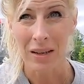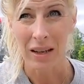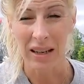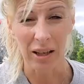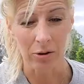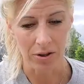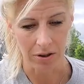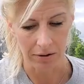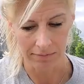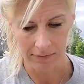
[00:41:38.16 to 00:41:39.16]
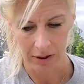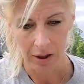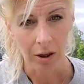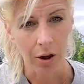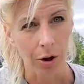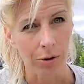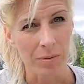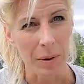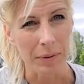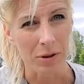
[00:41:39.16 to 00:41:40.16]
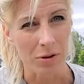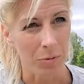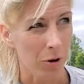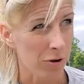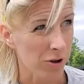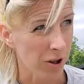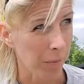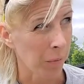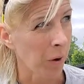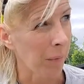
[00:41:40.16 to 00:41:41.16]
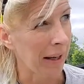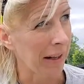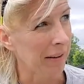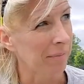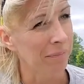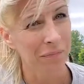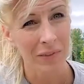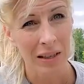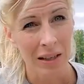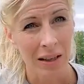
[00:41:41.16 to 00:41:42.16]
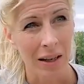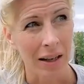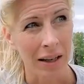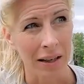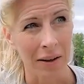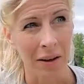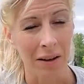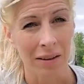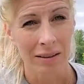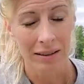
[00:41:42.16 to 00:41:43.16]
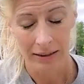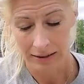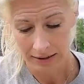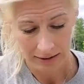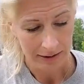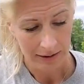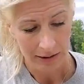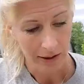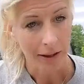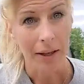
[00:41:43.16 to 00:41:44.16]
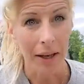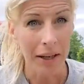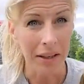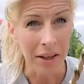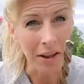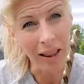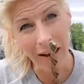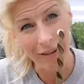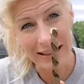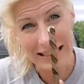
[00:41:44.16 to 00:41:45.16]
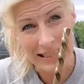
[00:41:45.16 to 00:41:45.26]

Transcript: head out to Lowe's, maybe do some grocery shopping while I'm at it, and uh, get an eleven